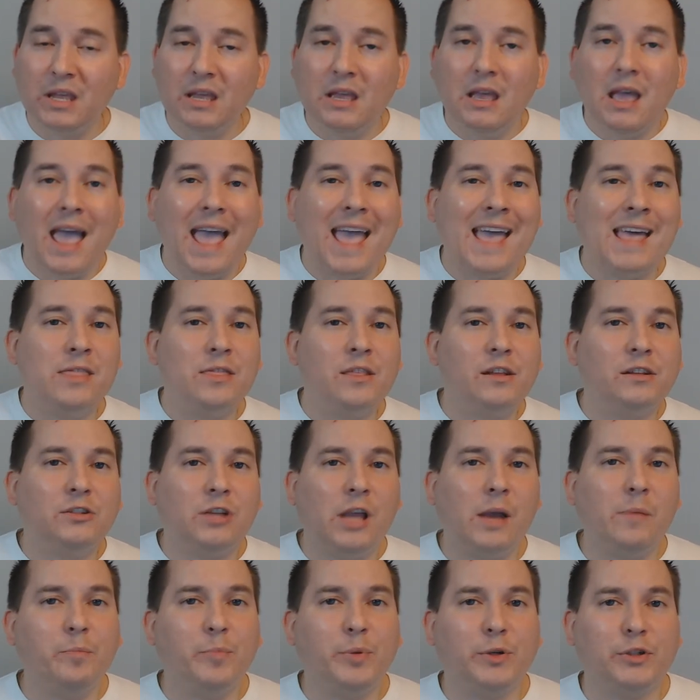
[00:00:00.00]
and the
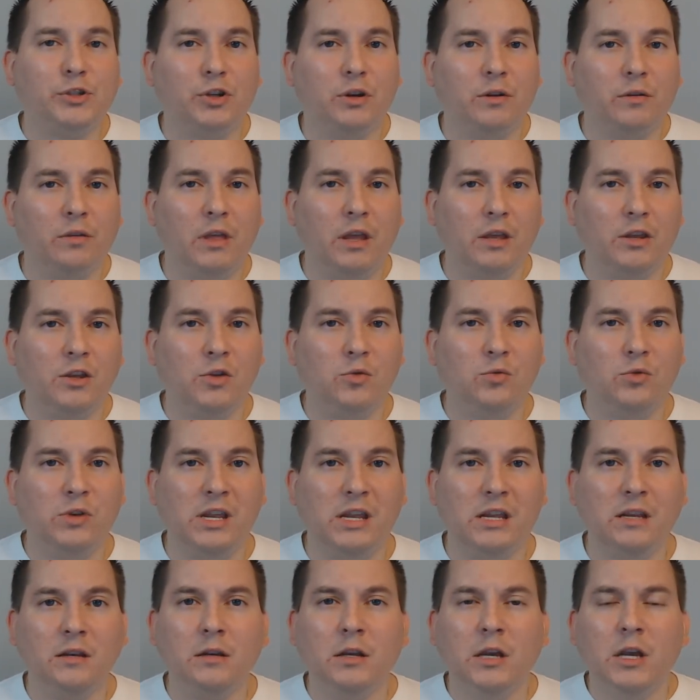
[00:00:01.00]
temperature that you
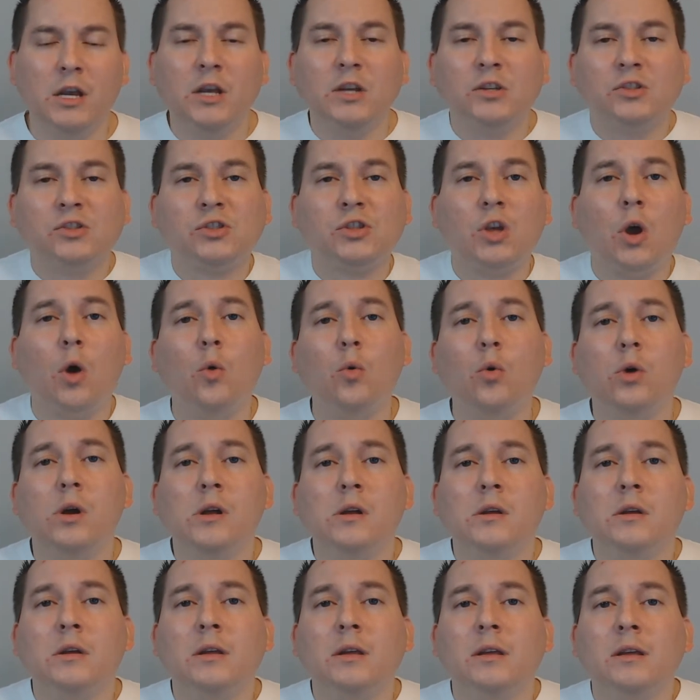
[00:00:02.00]
need. So
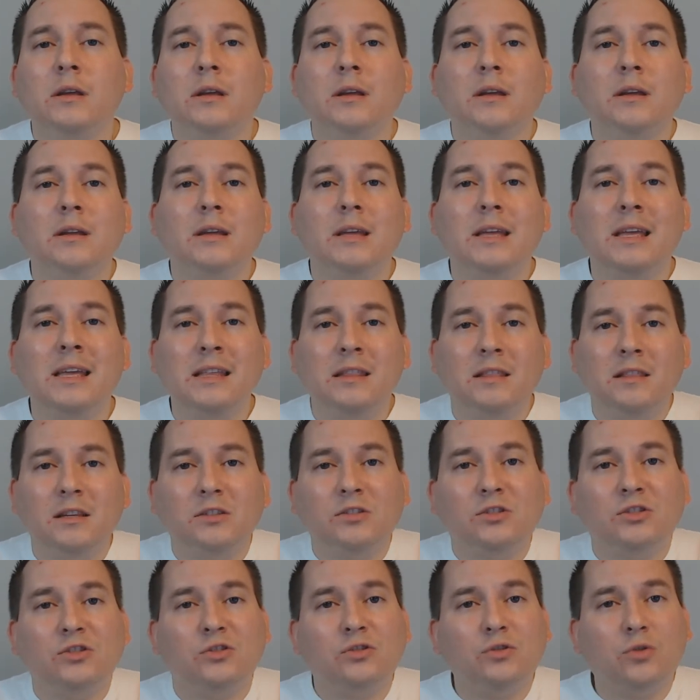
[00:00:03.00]
in
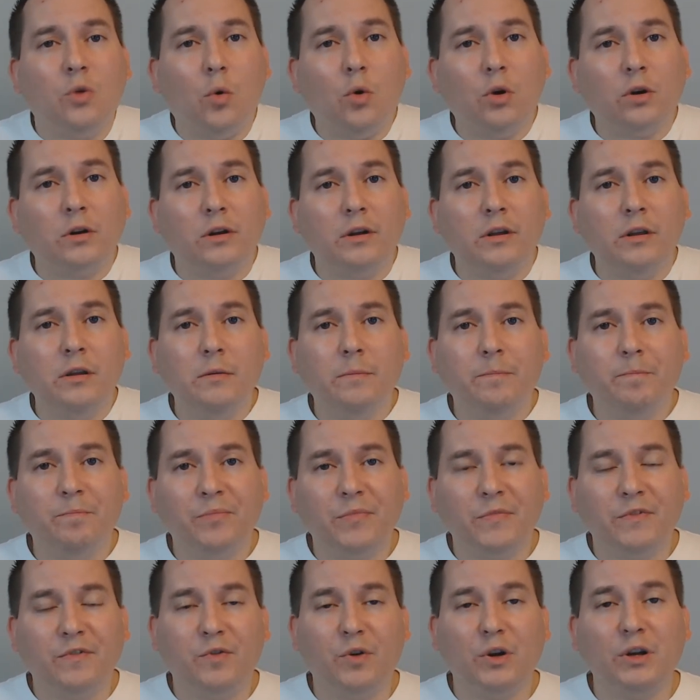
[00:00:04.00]
this story,
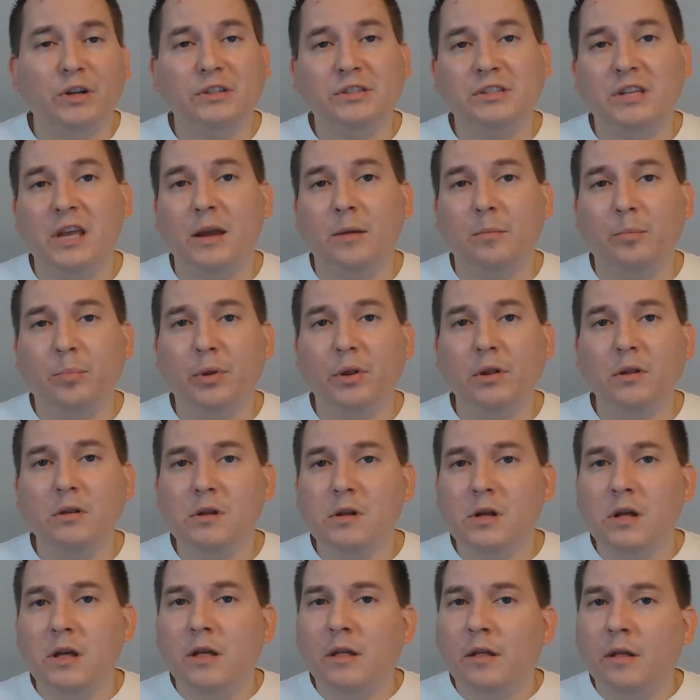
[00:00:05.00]
for example,
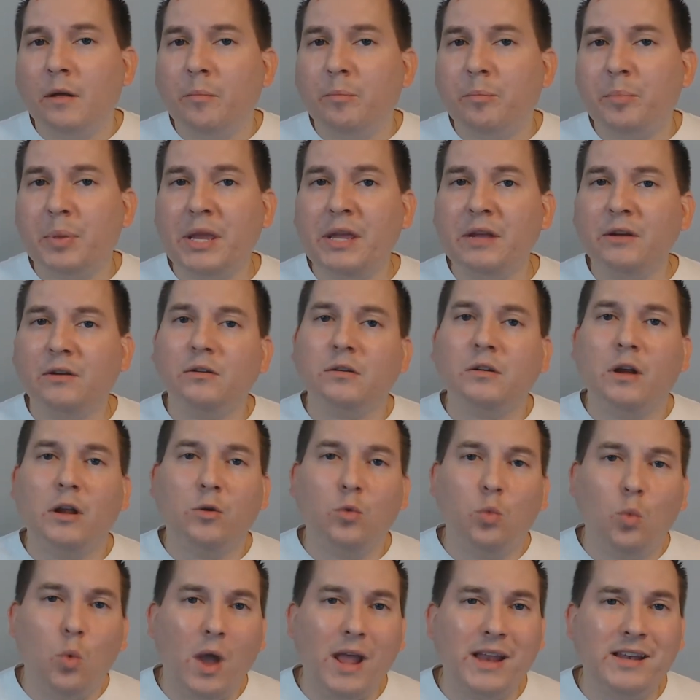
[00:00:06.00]
Peter
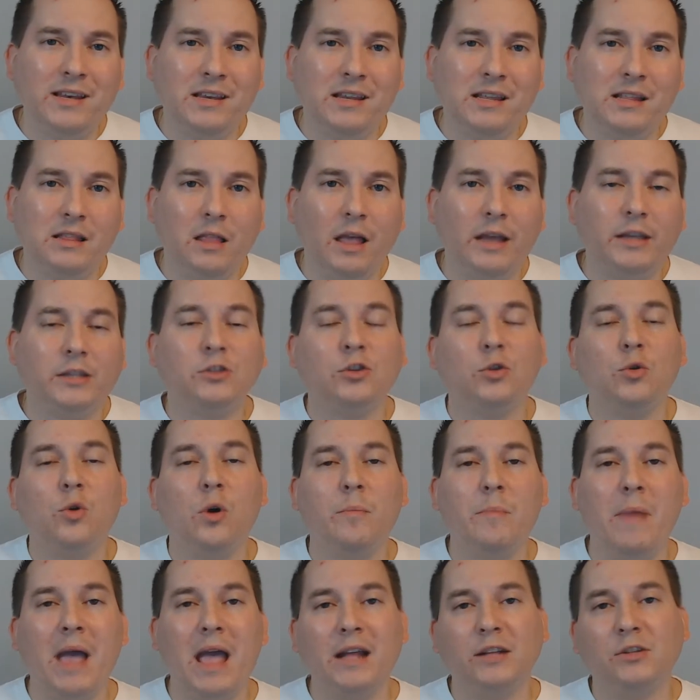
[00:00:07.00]
and Wendy like to
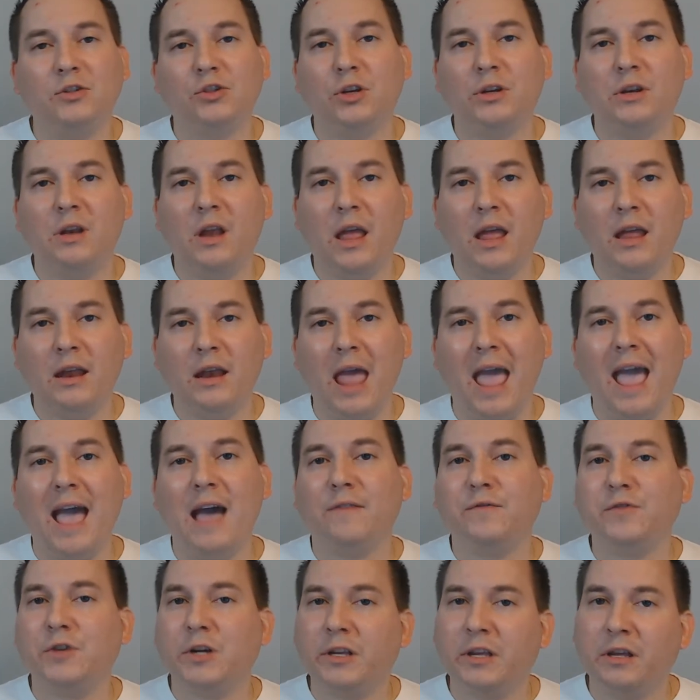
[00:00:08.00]
imagine an
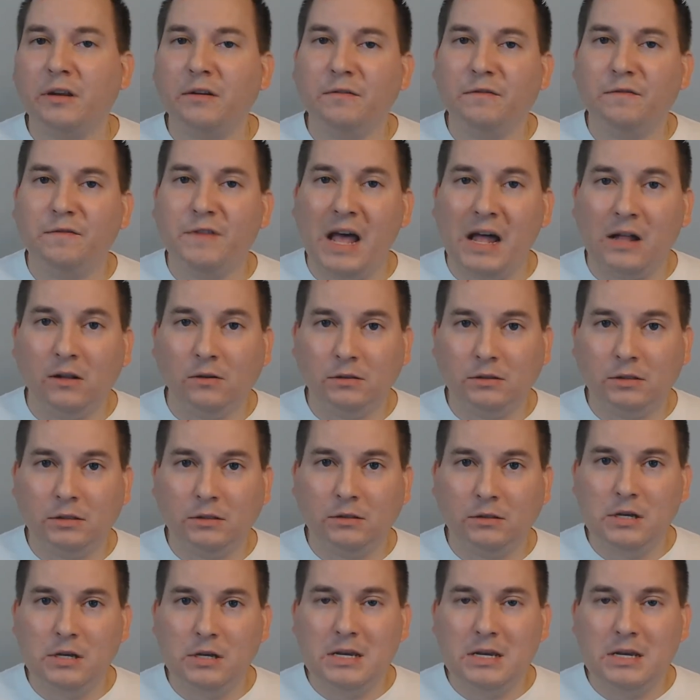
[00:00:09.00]
African veldt.